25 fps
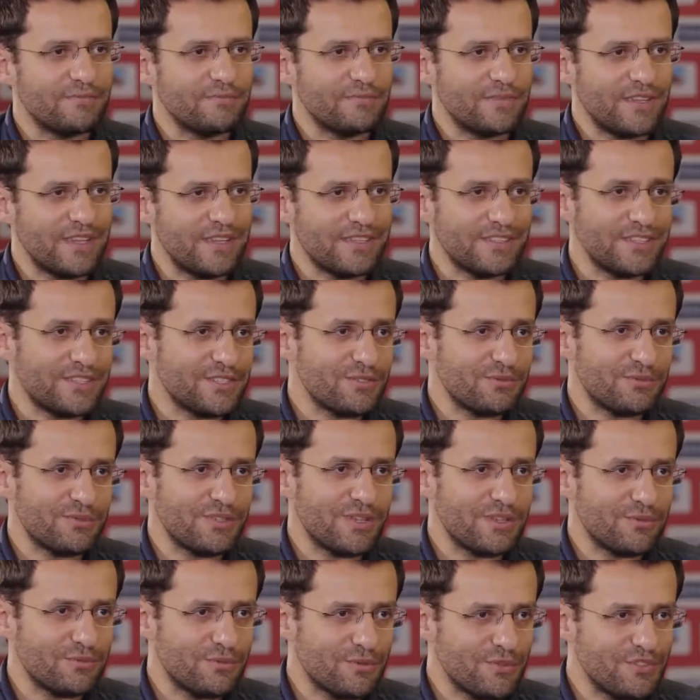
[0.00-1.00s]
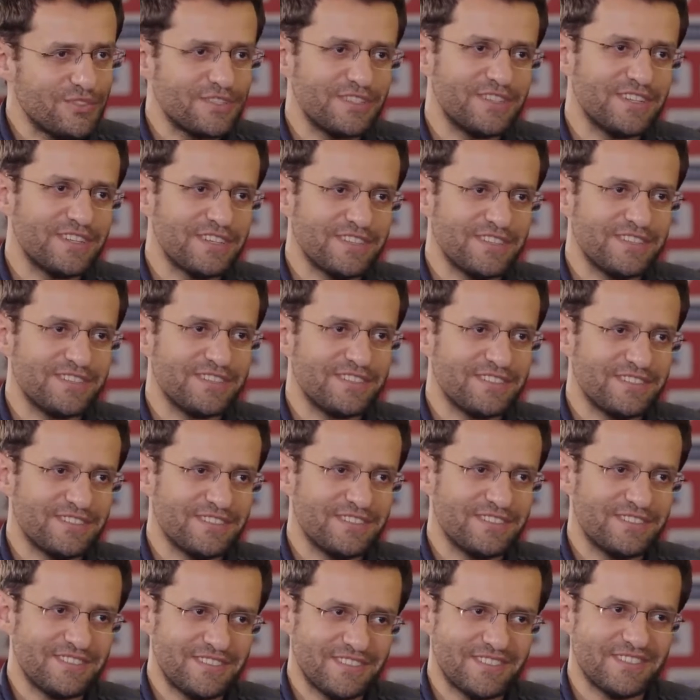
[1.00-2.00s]
Playing chess without wanting
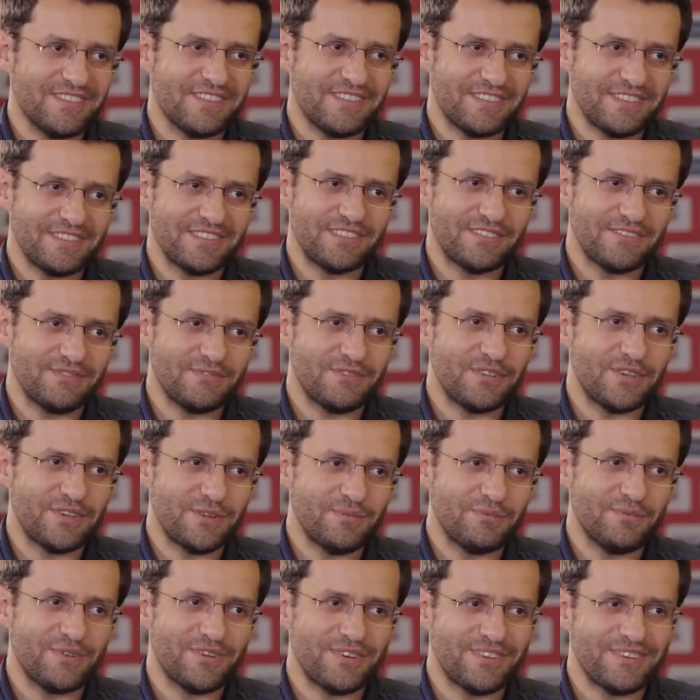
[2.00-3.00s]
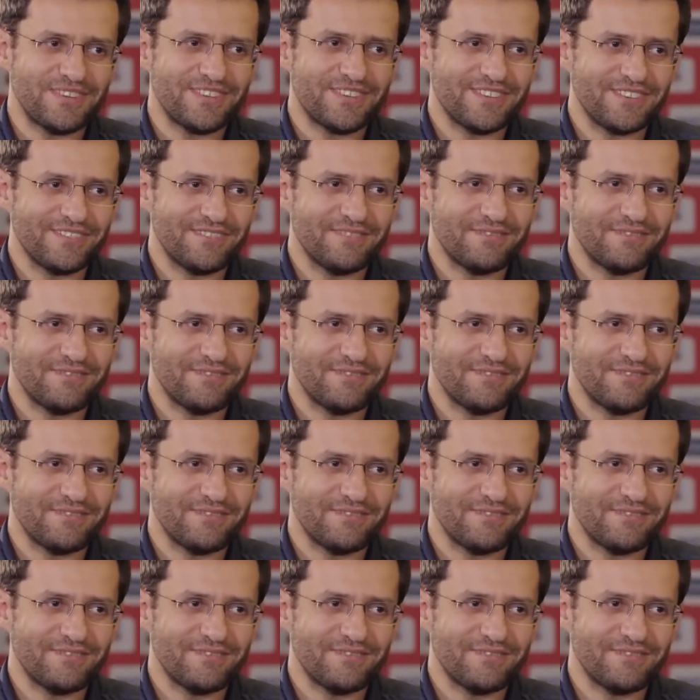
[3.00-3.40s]
is very important.